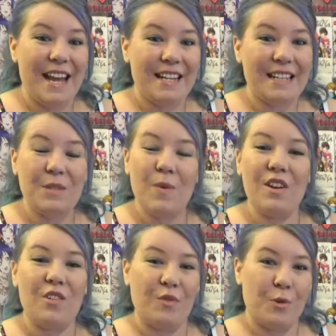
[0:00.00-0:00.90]
and this
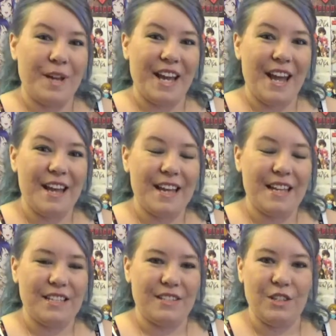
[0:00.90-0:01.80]
one of Fumika
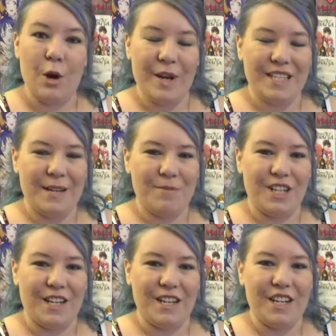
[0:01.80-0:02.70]
is no
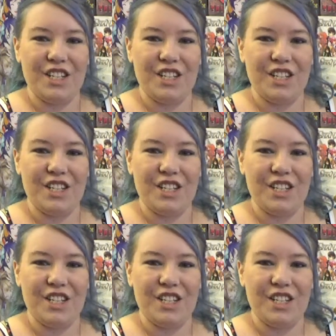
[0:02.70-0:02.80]
exception.